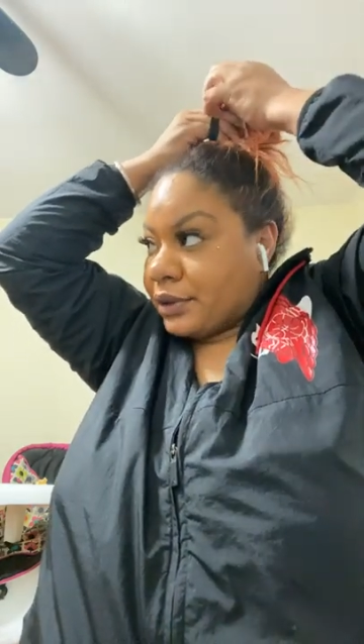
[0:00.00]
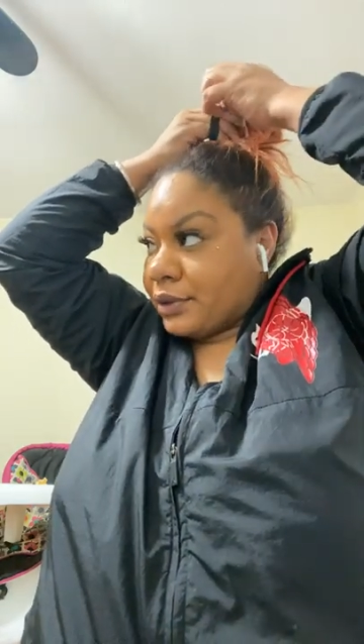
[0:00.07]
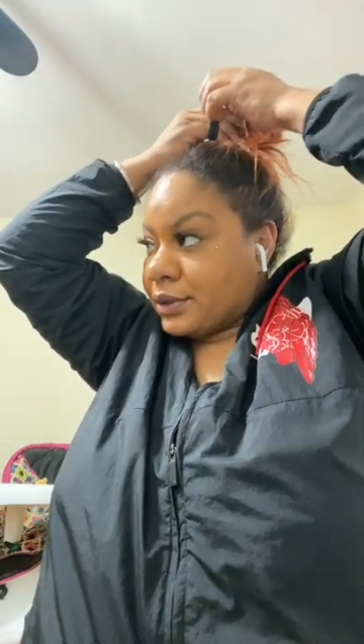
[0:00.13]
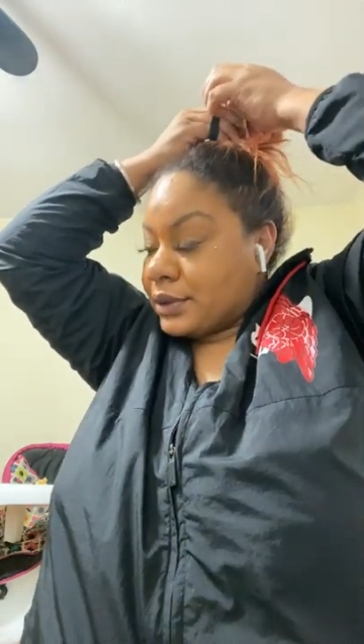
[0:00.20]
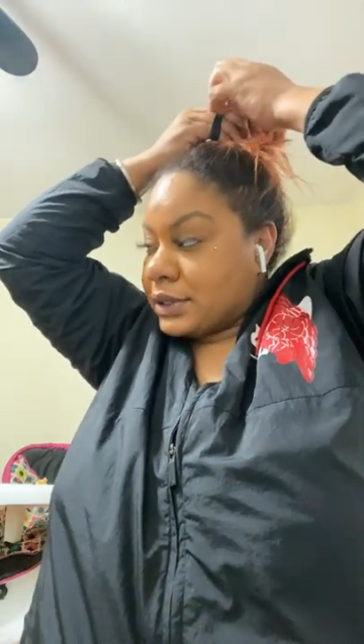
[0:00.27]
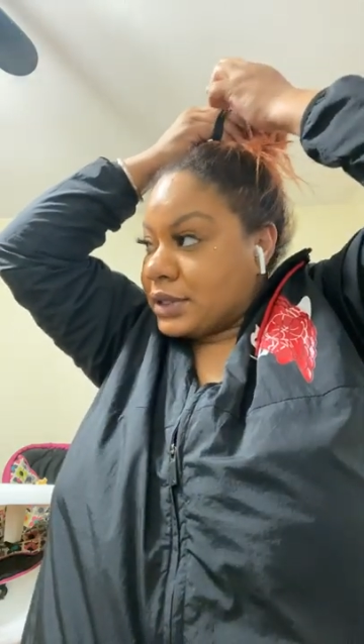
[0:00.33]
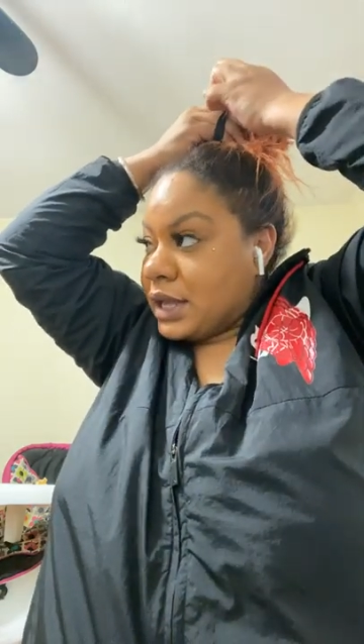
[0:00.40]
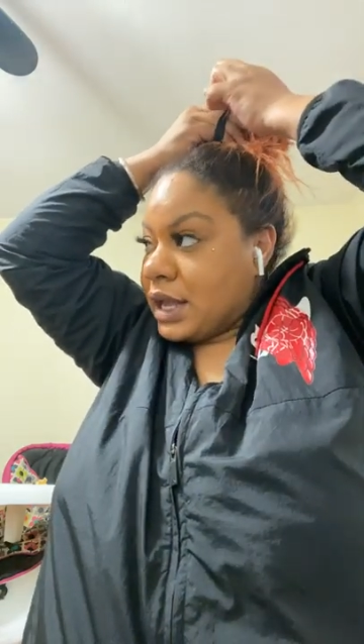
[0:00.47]

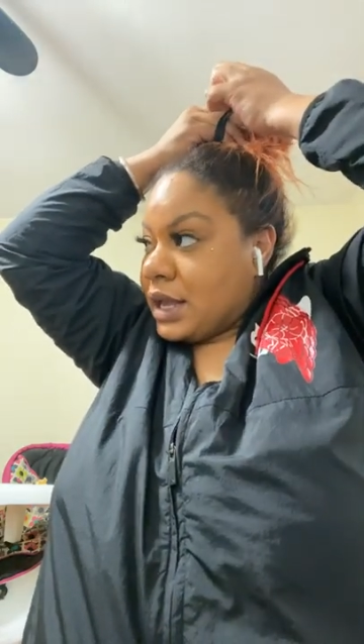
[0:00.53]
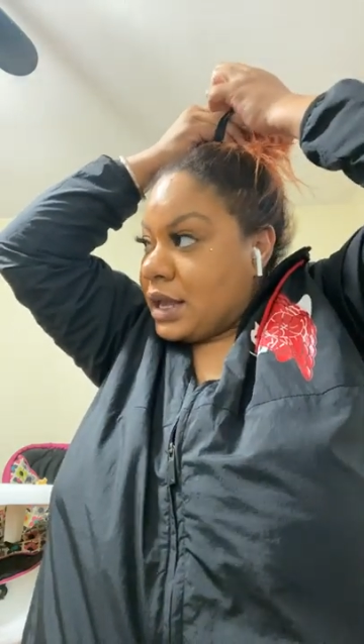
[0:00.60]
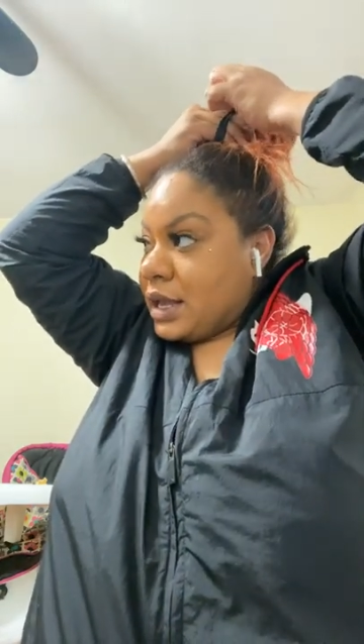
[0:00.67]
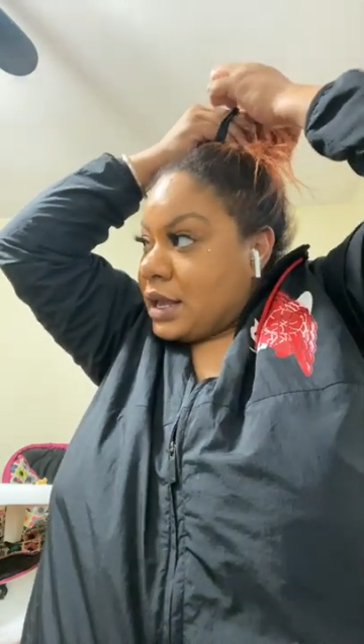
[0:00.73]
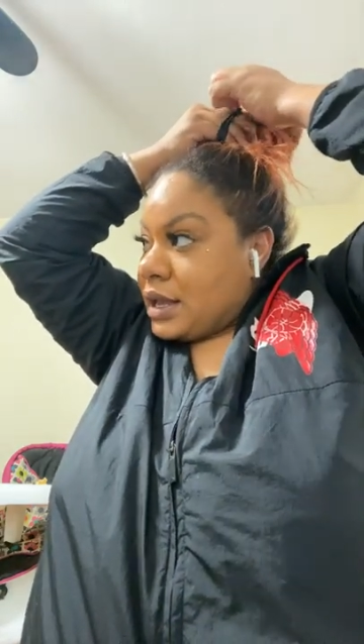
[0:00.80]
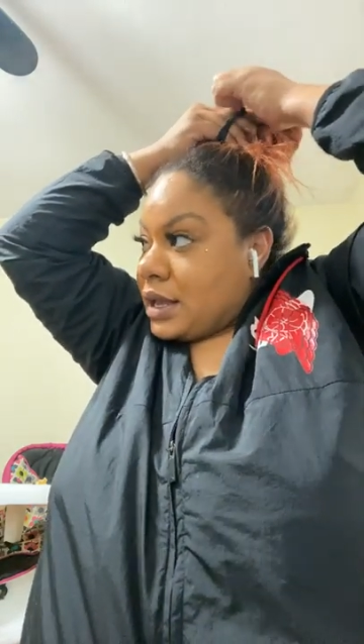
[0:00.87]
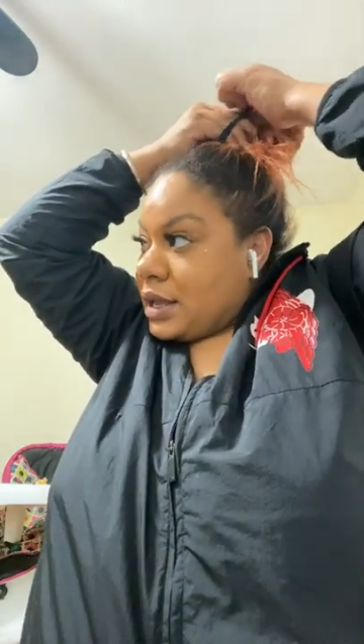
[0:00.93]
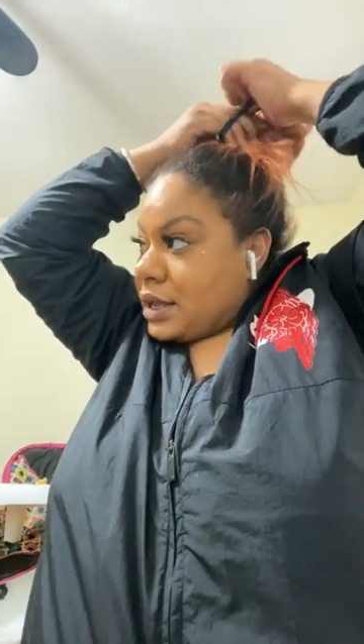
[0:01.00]
those
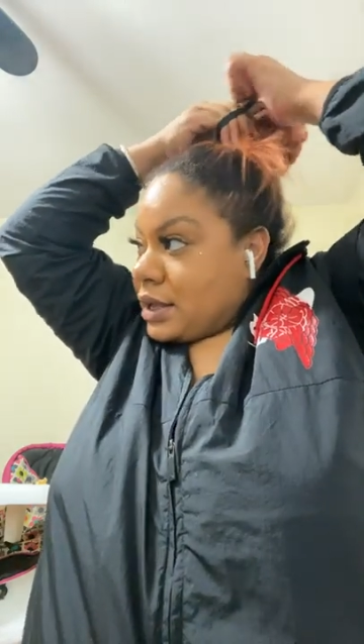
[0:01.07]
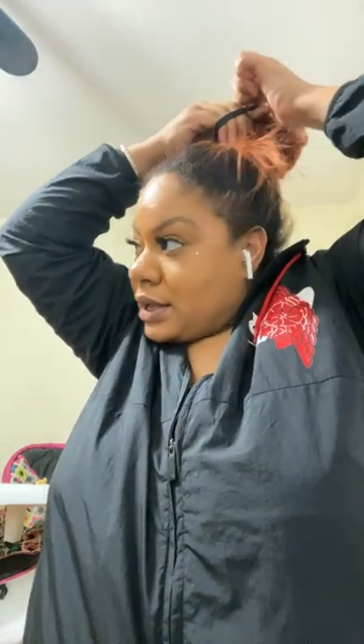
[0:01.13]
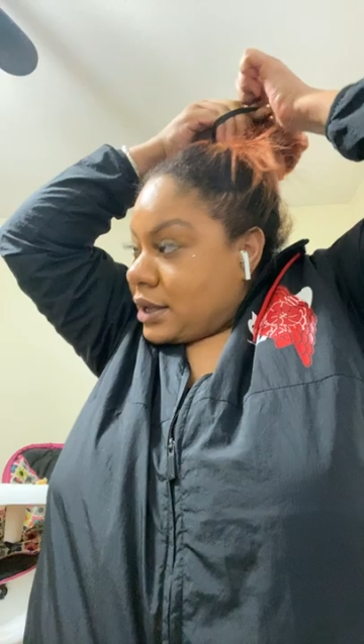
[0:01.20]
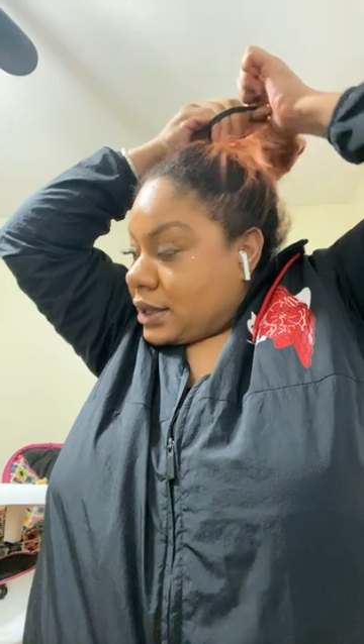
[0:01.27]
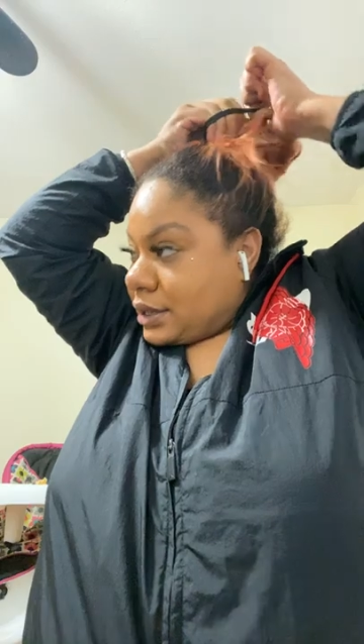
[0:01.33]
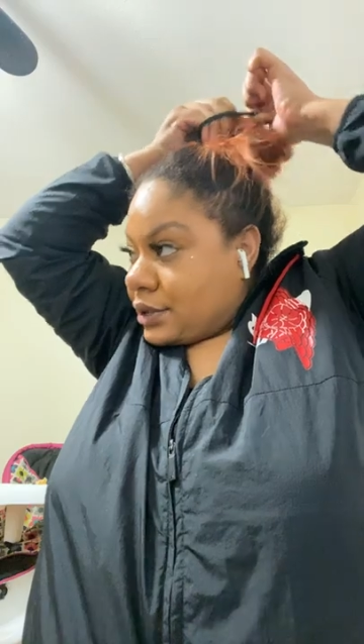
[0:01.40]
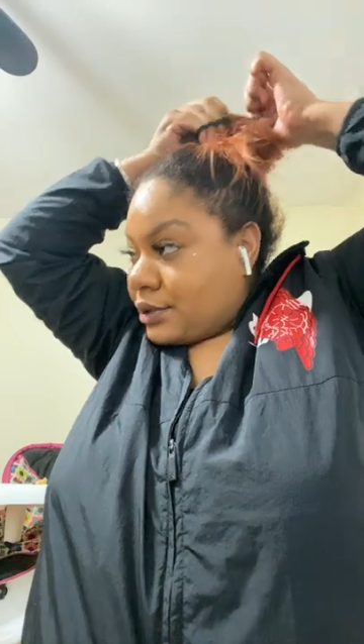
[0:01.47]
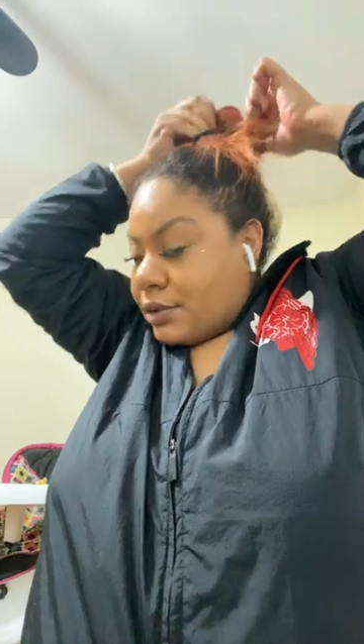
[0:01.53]

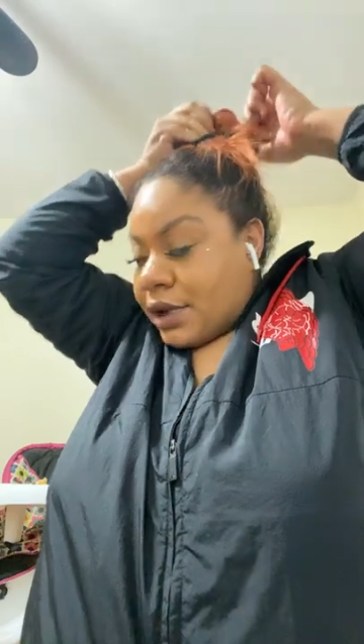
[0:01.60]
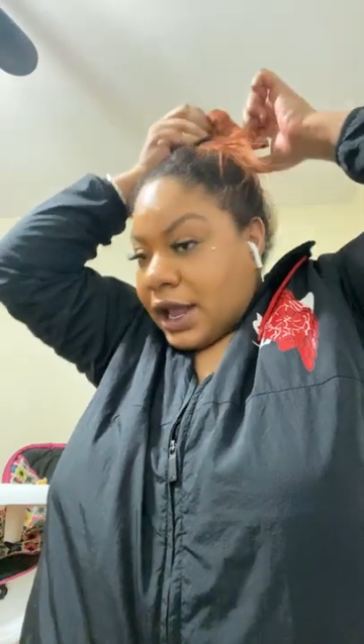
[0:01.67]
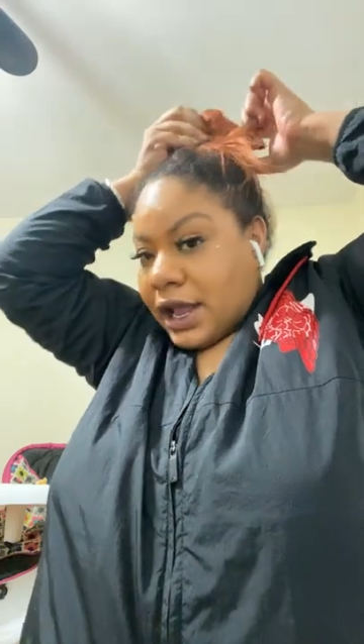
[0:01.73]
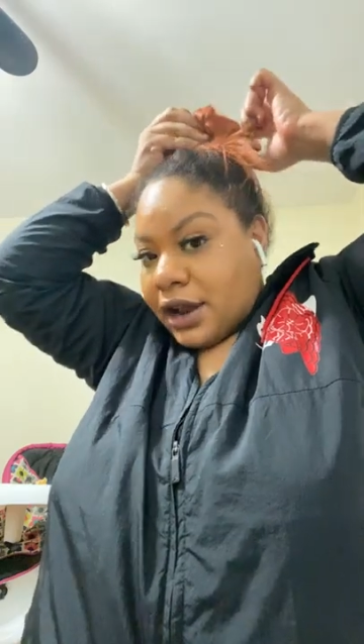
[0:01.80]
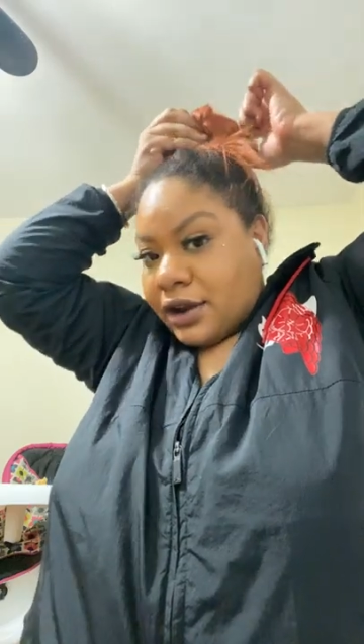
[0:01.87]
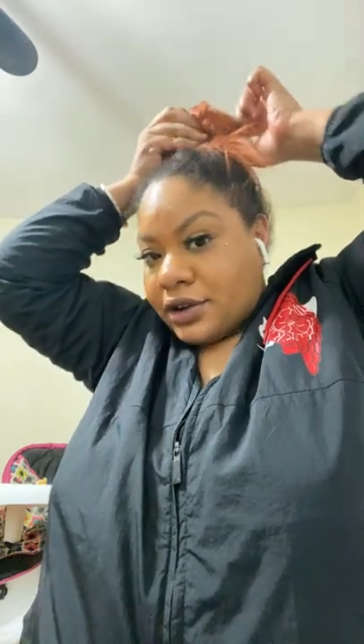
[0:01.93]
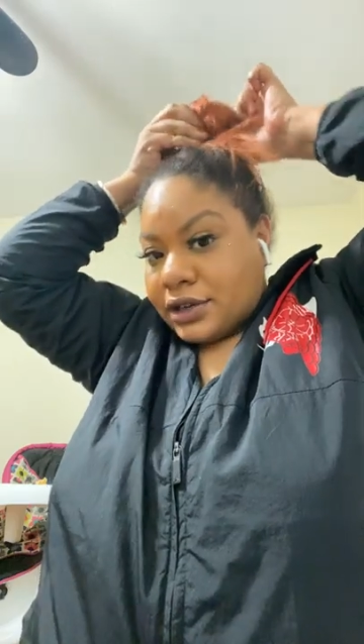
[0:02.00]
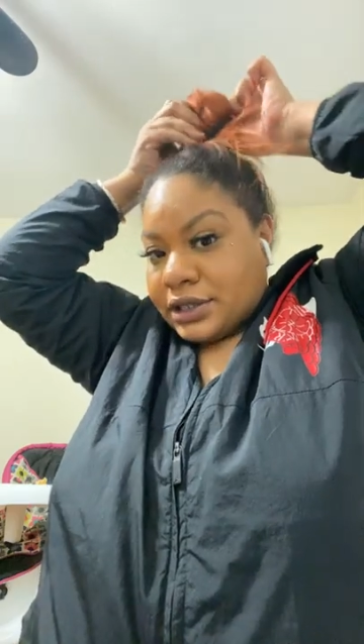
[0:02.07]
little
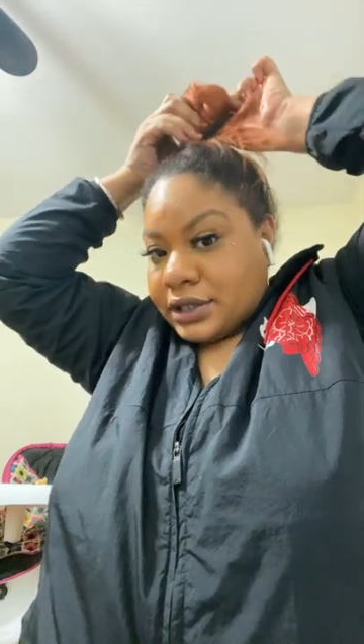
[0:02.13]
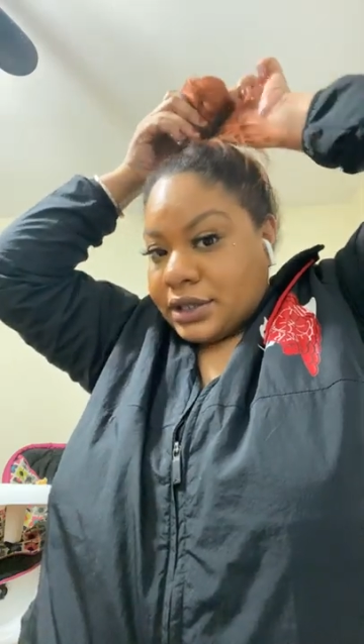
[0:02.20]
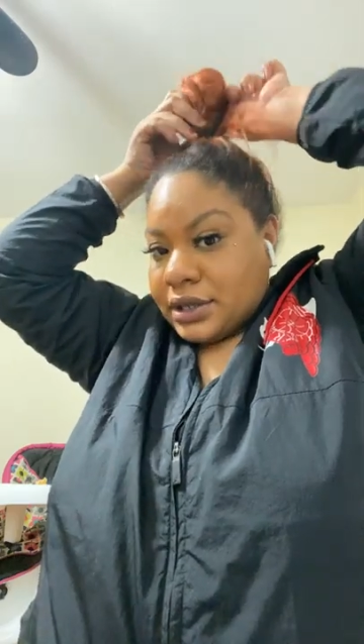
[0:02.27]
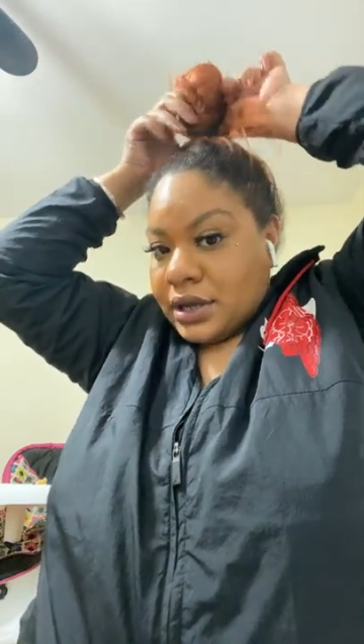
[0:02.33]
hairs,